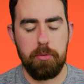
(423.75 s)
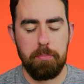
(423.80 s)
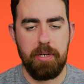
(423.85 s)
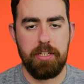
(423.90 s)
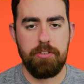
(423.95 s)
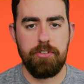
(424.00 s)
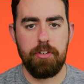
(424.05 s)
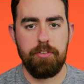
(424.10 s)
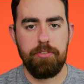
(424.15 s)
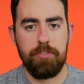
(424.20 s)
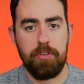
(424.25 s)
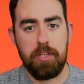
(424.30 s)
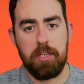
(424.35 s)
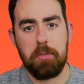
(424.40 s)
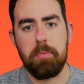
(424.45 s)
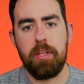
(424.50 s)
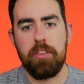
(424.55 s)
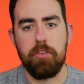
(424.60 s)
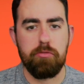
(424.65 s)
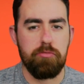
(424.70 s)
magic theme
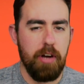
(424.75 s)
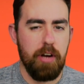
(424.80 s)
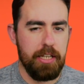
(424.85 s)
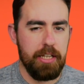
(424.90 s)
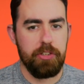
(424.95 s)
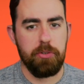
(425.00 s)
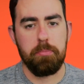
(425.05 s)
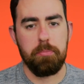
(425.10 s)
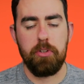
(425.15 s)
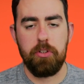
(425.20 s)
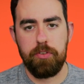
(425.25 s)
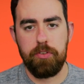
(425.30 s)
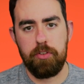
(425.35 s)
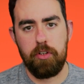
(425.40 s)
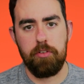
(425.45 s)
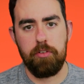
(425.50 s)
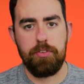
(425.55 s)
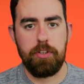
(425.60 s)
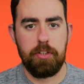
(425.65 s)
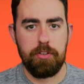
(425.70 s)
and randomness
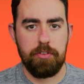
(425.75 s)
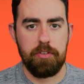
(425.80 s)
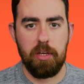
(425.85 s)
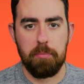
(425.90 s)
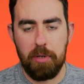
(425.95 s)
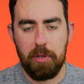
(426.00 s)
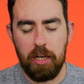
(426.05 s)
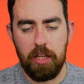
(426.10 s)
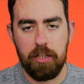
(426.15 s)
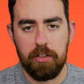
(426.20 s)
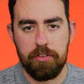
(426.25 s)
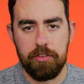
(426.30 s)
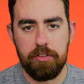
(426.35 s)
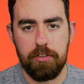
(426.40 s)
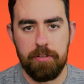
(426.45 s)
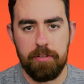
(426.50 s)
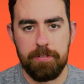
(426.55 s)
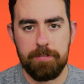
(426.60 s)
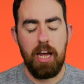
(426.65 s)
of this subclass.